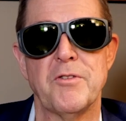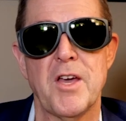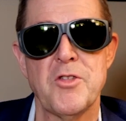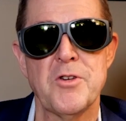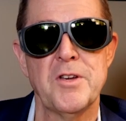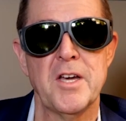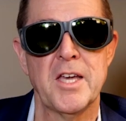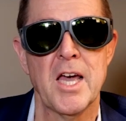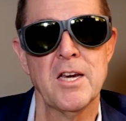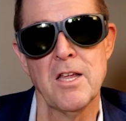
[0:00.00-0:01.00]
your attention.
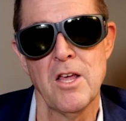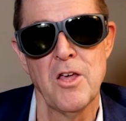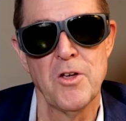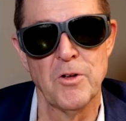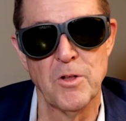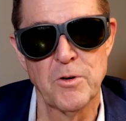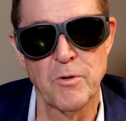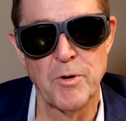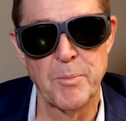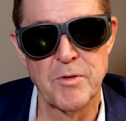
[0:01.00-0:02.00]
Again, your
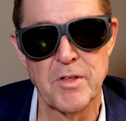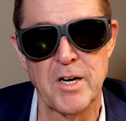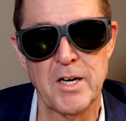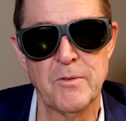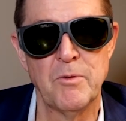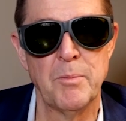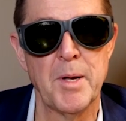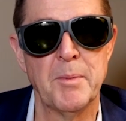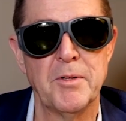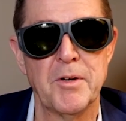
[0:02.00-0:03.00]
local representative will be
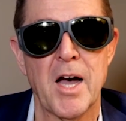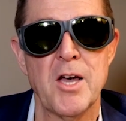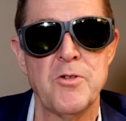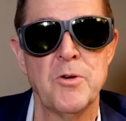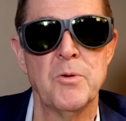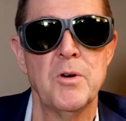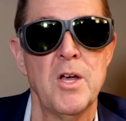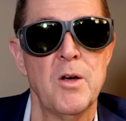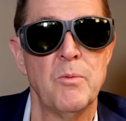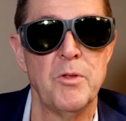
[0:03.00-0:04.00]
able to guide you
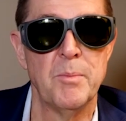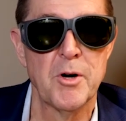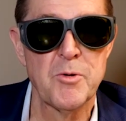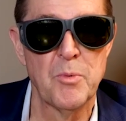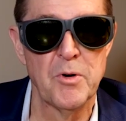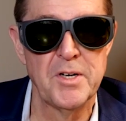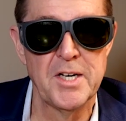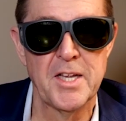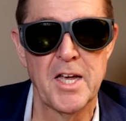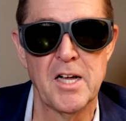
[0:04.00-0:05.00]
with much more
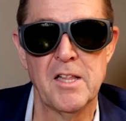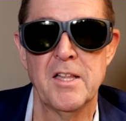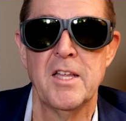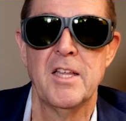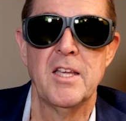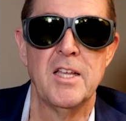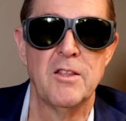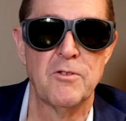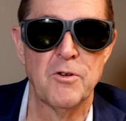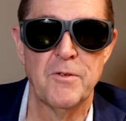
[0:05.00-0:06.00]
detail in
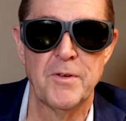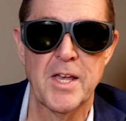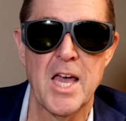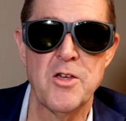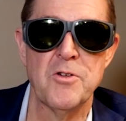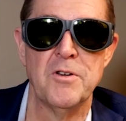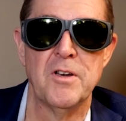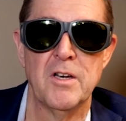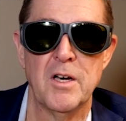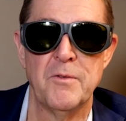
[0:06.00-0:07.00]
the
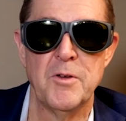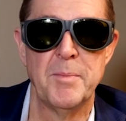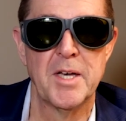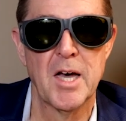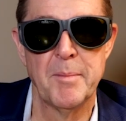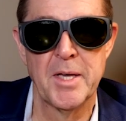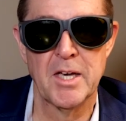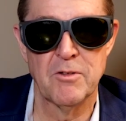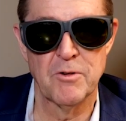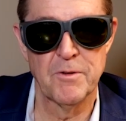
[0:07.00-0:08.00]
certification of you becoming
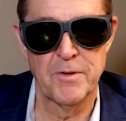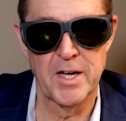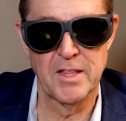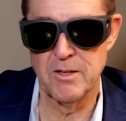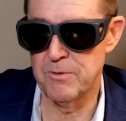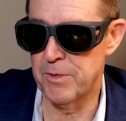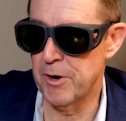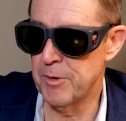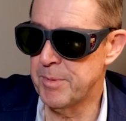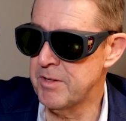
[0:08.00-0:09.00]
a certified laser
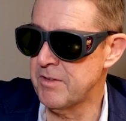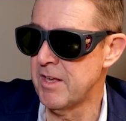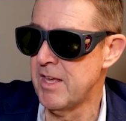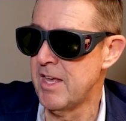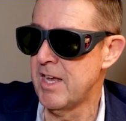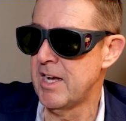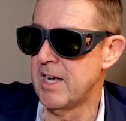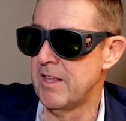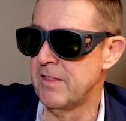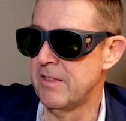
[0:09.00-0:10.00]
therapist.
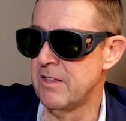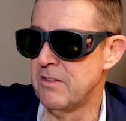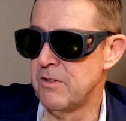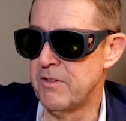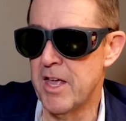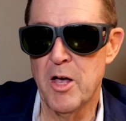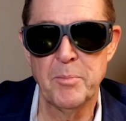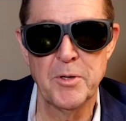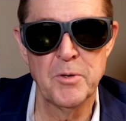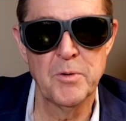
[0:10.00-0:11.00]
And this is to
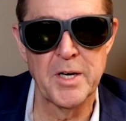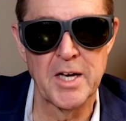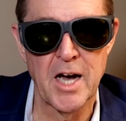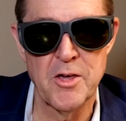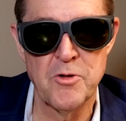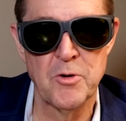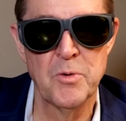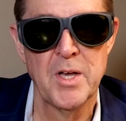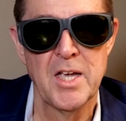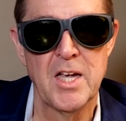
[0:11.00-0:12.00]
help you and guide you
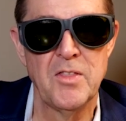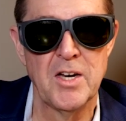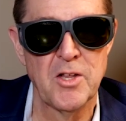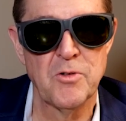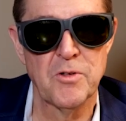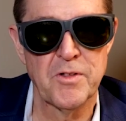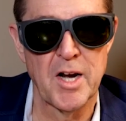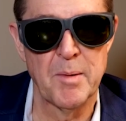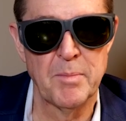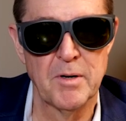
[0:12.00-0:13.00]
in the initial
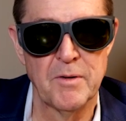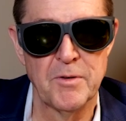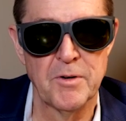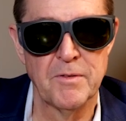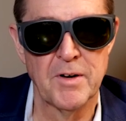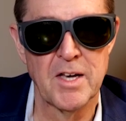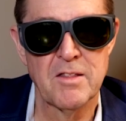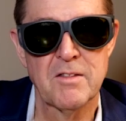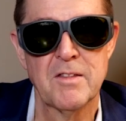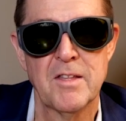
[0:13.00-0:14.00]
setup of your
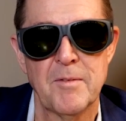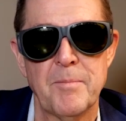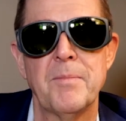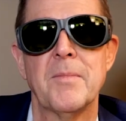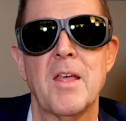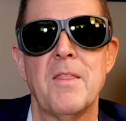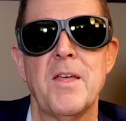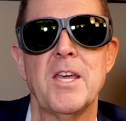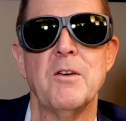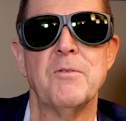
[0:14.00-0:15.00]
device.
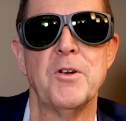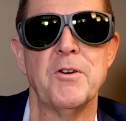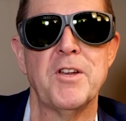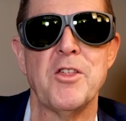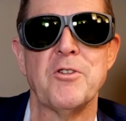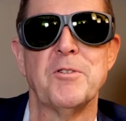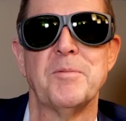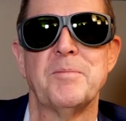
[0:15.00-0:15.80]
Thank you for your attention.